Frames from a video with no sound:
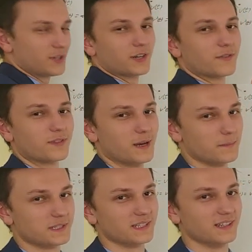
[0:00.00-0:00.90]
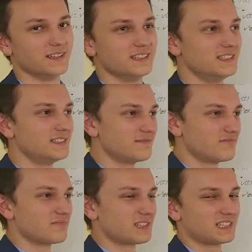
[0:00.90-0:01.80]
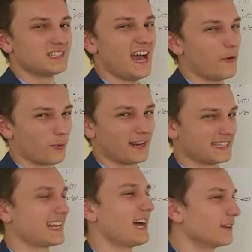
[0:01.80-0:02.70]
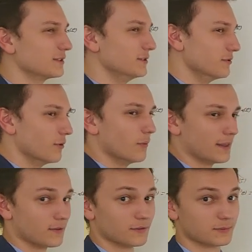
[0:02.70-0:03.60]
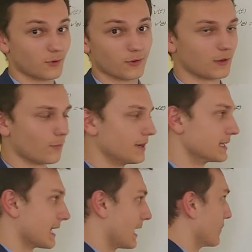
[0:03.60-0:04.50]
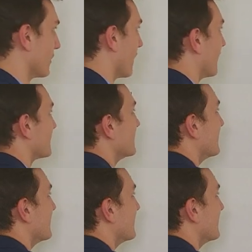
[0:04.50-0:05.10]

good of them to outright tell you whether there's more than one time or not.